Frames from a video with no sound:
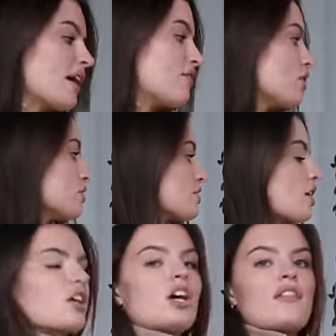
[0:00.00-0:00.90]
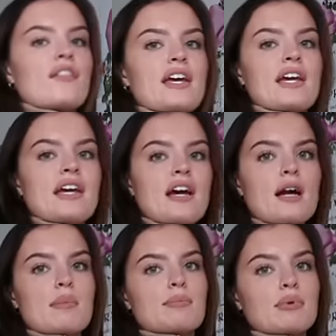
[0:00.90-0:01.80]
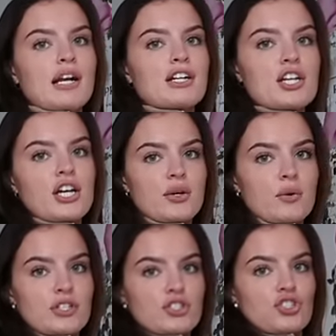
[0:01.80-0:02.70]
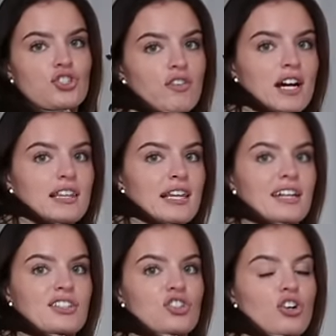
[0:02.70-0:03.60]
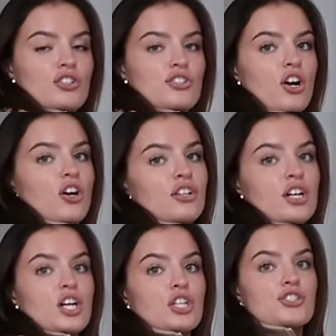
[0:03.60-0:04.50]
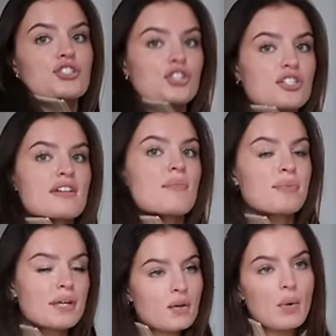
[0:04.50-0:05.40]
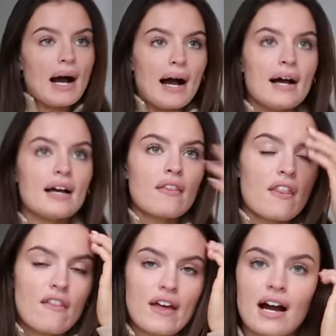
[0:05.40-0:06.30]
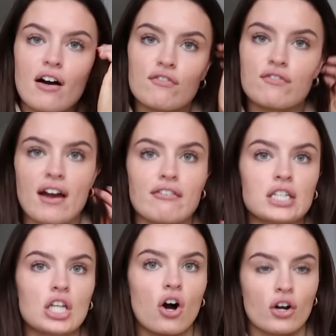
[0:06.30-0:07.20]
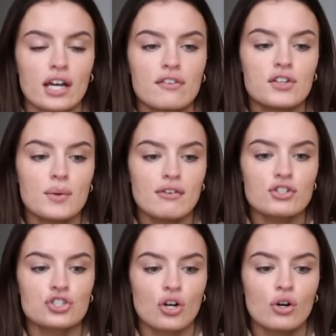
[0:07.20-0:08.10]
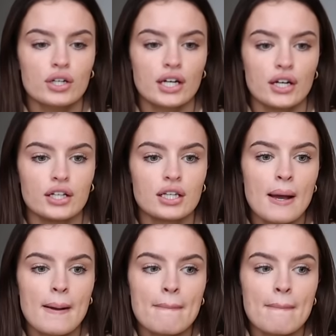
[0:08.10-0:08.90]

I've also got the brand new straight leg joggers on. Just beware that they are very long. If you are a short girl,